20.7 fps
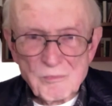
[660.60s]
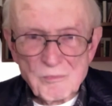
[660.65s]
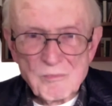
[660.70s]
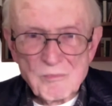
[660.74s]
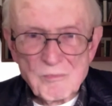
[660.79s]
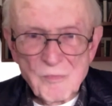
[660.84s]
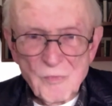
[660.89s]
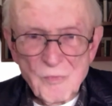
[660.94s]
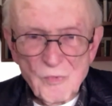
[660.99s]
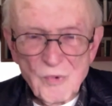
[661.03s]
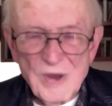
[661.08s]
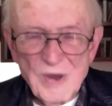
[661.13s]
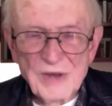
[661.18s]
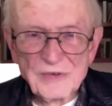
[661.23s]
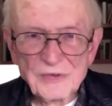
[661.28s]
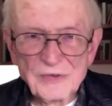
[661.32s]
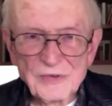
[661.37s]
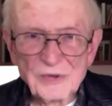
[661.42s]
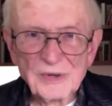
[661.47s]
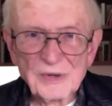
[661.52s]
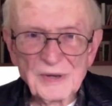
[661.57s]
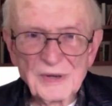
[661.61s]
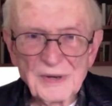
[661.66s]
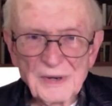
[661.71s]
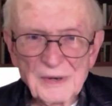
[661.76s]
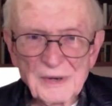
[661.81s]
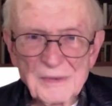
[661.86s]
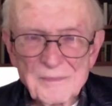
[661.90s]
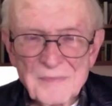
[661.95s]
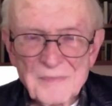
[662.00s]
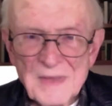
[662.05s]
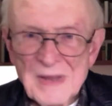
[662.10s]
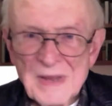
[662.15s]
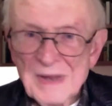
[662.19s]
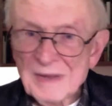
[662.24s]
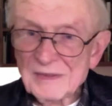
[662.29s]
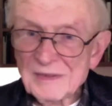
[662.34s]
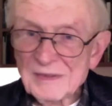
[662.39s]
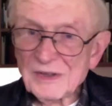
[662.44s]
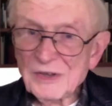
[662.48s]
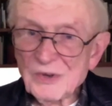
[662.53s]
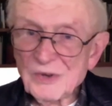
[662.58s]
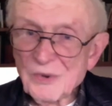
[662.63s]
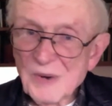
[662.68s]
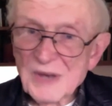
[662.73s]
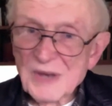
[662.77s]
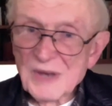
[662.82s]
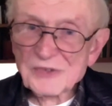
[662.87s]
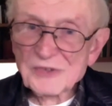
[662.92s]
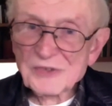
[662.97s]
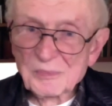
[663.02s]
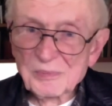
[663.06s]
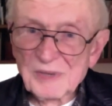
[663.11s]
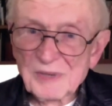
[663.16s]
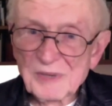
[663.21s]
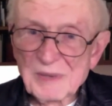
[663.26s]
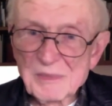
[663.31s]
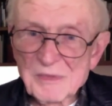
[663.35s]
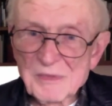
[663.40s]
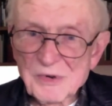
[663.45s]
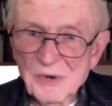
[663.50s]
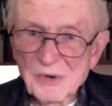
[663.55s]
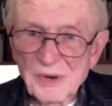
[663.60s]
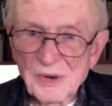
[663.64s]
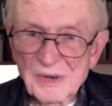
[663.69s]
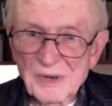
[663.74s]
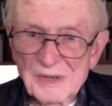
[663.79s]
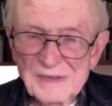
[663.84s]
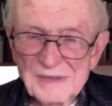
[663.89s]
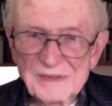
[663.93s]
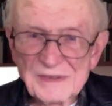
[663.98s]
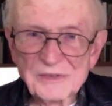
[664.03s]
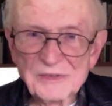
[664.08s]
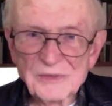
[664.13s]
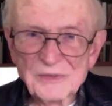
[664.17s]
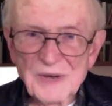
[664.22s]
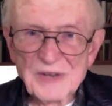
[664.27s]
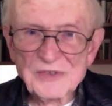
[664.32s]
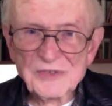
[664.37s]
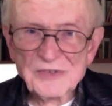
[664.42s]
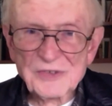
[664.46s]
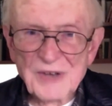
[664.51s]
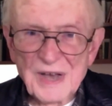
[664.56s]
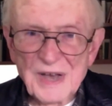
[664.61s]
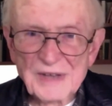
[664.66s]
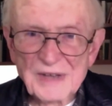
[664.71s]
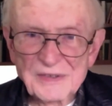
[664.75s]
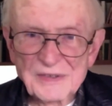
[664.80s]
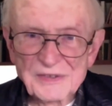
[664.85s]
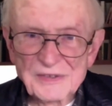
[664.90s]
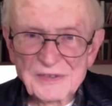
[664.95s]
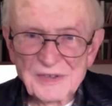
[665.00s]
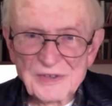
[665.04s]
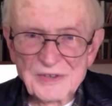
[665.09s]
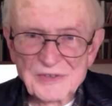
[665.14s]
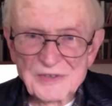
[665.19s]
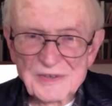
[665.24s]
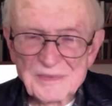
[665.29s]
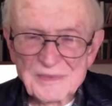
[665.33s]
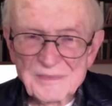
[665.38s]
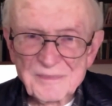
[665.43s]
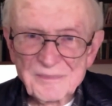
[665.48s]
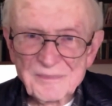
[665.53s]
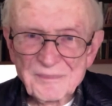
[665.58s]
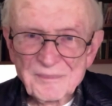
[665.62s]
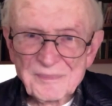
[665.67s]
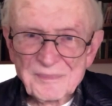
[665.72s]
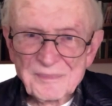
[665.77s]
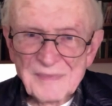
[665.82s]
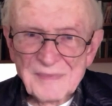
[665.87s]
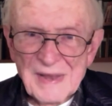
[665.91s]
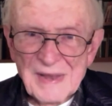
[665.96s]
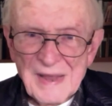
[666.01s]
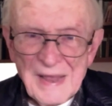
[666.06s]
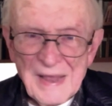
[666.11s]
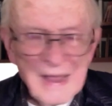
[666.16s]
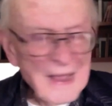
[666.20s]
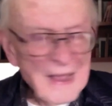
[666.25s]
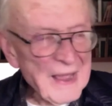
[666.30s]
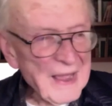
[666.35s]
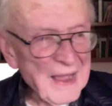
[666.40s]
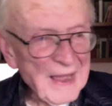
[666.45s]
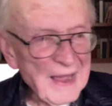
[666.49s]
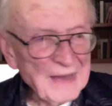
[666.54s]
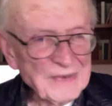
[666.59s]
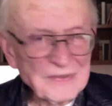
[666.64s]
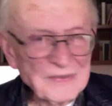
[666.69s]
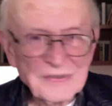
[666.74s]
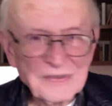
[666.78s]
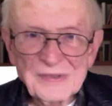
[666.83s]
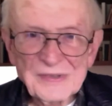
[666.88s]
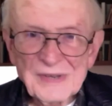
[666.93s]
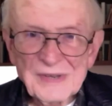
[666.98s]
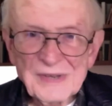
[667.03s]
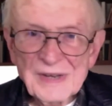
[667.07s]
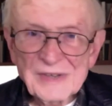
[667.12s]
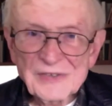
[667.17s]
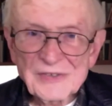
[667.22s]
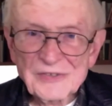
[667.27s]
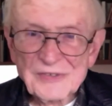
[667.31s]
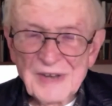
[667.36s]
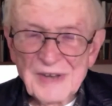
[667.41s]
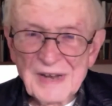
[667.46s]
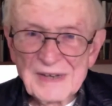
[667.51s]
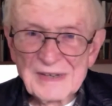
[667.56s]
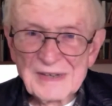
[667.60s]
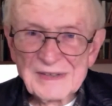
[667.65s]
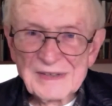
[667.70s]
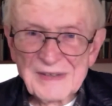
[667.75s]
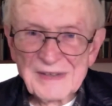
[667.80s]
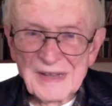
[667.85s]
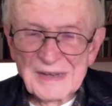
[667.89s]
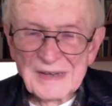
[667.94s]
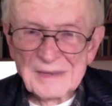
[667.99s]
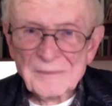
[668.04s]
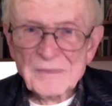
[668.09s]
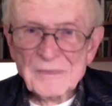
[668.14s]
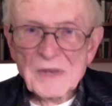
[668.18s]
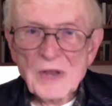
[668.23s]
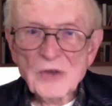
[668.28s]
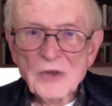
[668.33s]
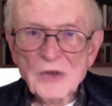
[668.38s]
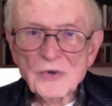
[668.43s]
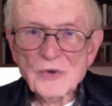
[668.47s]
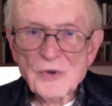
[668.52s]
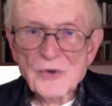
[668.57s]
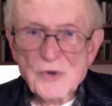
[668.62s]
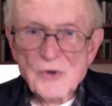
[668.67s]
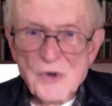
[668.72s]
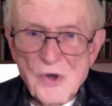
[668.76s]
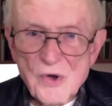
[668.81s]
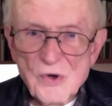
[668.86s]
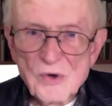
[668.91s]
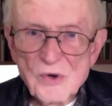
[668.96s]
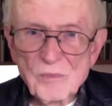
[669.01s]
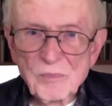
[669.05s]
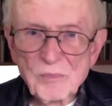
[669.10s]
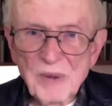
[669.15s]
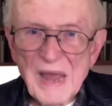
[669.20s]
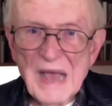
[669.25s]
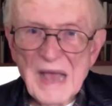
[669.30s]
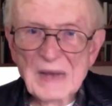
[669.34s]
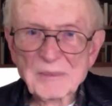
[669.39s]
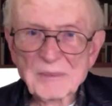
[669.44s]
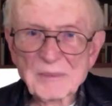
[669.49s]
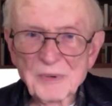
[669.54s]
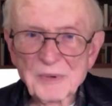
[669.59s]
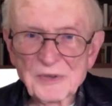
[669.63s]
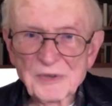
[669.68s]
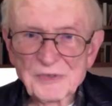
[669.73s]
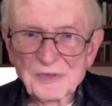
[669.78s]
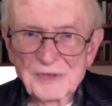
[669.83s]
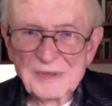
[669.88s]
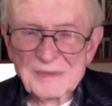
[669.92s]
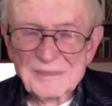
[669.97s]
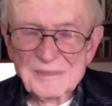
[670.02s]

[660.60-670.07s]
weeks earlier, the US Supreme Court in the Dred Scott decision had stated that no Black person,